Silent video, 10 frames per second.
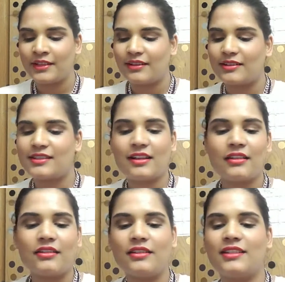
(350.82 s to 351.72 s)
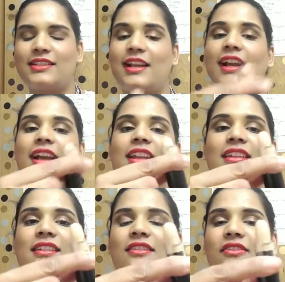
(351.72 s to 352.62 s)
Now, this color looks kind
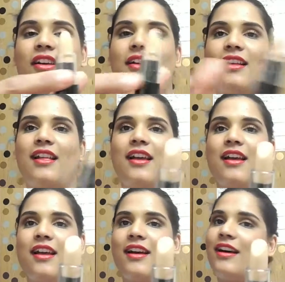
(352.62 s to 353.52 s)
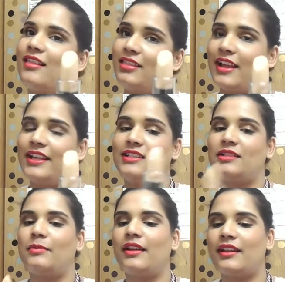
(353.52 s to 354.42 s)
of light,
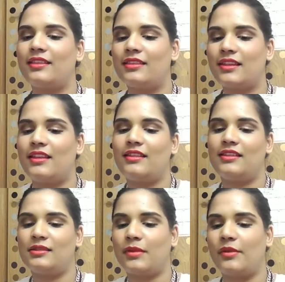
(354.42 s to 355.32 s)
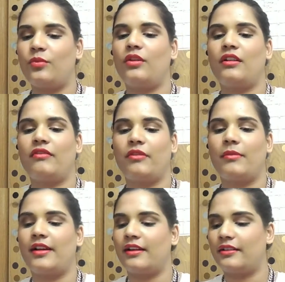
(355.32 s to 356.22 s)
but I think this might work for
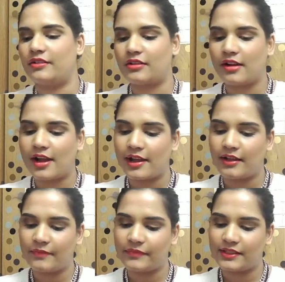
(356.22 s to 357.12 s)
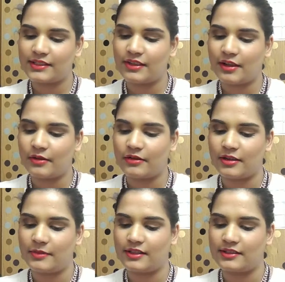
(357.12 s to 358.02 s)
my under eye. Let's see how
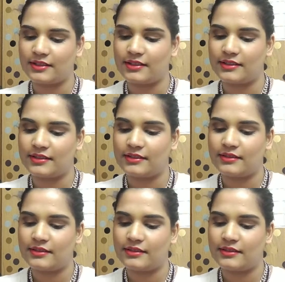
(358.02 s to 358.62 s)
creamy this is.